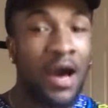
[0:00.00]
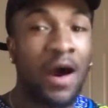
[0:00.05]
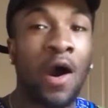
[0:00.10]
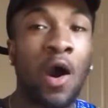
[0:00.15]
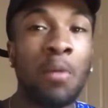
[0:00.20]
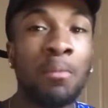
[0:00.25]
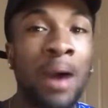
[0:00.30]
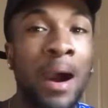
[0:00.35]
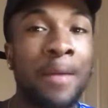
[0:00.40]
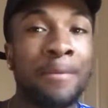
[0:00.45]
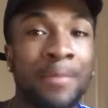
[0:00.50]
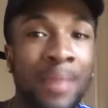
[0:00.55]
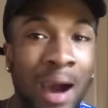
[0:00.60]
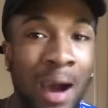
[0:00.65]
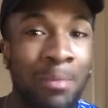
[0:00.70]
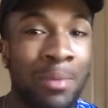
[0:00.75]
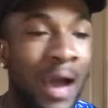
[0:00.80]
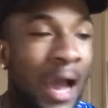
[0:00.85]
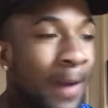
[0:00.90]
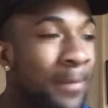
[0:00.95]
On my
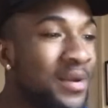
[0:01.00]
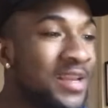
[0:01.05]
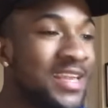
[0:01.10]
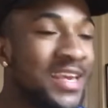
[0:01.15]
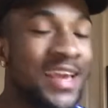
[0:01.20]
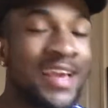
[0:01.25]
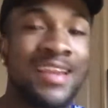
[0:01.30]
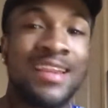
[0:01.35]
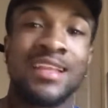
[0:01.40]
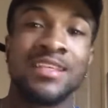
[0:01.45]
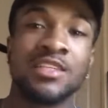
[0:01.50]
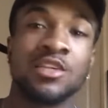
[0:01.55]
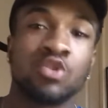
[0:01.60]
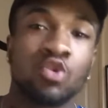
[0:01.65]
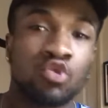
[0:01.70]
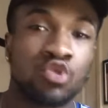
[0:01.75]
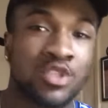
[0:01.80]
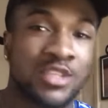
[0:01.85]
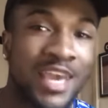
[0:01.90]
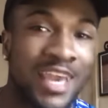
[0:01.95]
mama, I believe this. He
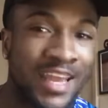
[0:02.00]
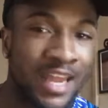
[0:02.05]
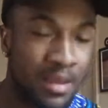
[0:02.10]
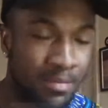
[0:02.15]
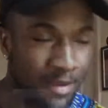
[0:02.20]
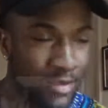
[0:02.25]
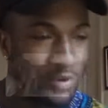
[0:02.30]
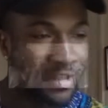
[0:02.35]
threw shade at me.